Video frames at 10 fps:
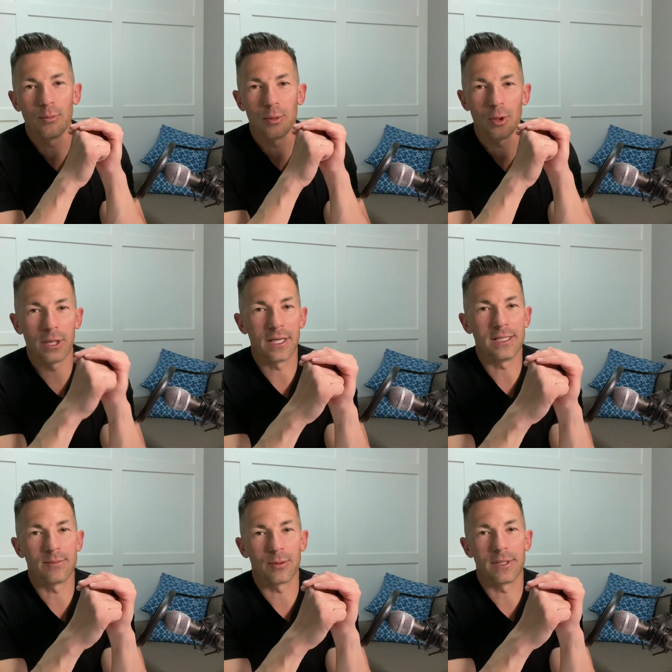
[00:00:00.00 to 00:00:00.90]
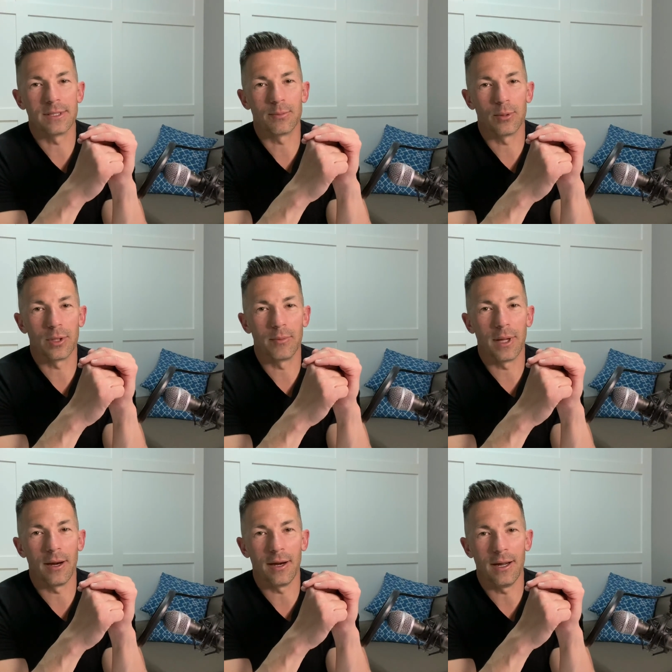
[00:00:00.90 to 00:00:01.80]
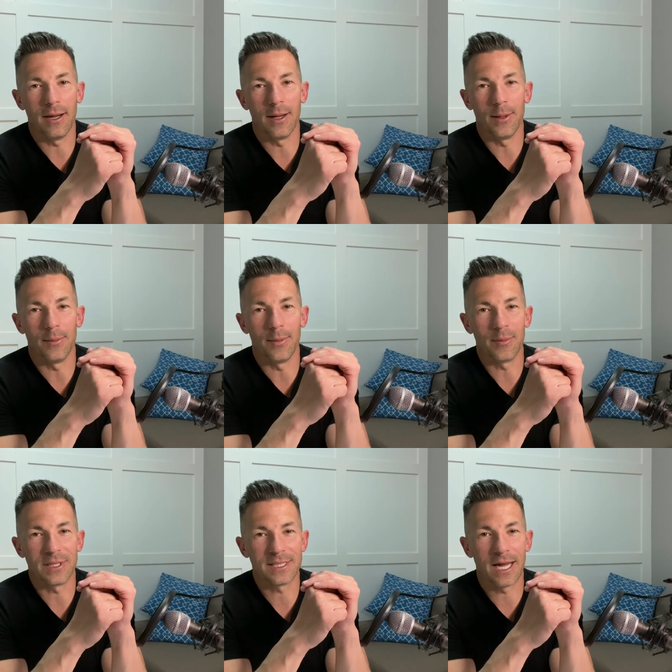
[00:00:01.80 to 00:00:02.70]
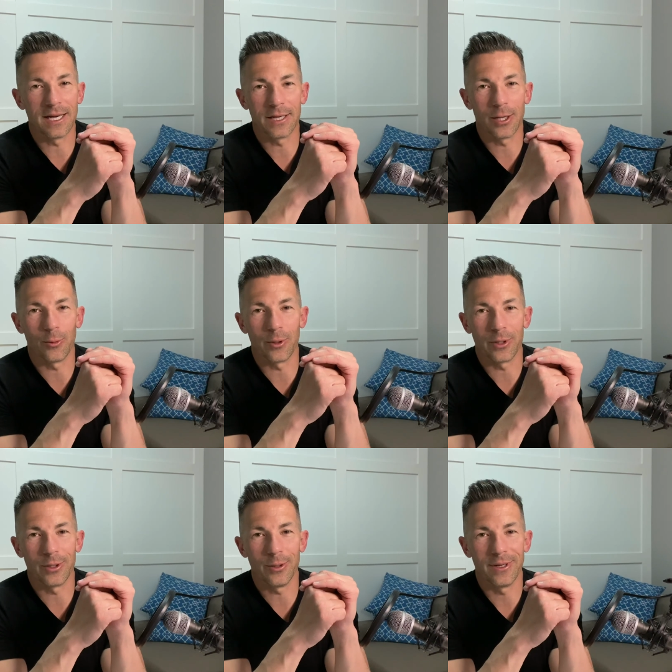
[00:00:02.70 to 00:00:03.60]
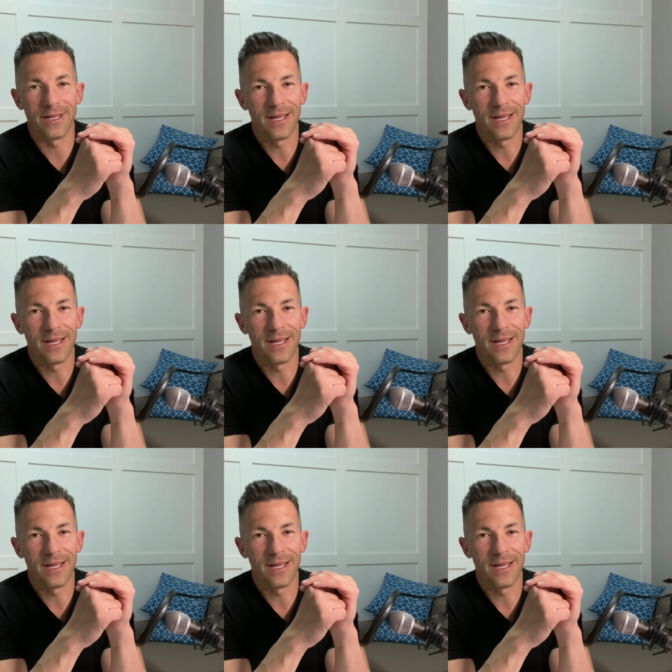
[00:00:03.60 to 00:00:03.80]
Please put them there. I'm excited to hear what you're doing.